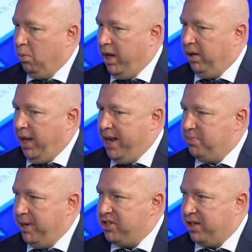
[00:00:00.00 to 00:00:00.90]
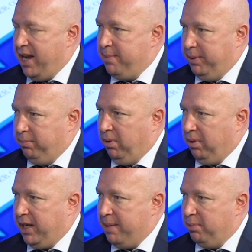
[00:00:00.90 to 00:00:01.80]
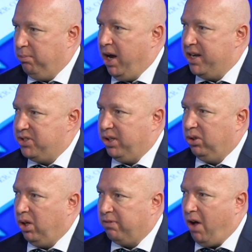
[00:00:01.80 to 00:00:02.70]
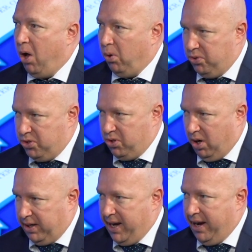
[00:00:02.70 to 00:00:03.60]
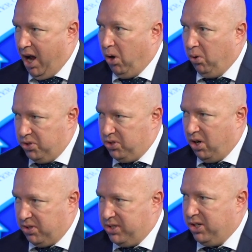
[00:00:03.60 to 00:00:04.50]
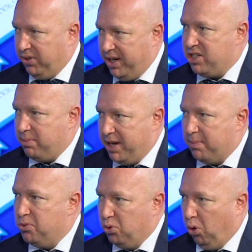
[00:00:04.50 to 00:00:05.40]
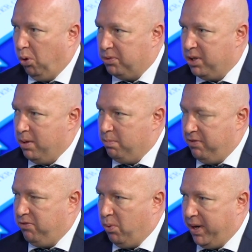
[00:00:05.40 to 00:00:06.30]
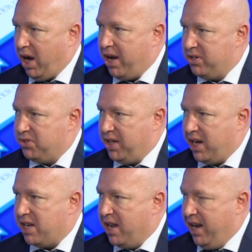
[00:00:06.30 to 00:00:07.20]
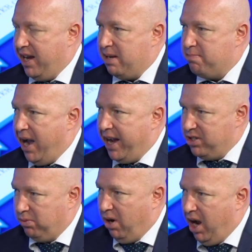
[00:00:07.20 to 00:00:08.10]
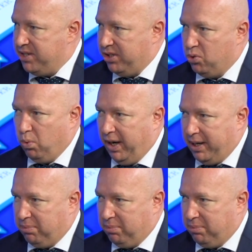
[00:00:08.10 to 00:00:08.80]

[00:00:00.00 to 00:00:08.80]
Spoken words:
Well, as mentioned, keep in mind there's still a lot of old stock, and that old stock still needs to be absorbed before we're going to see any major rise in dwelling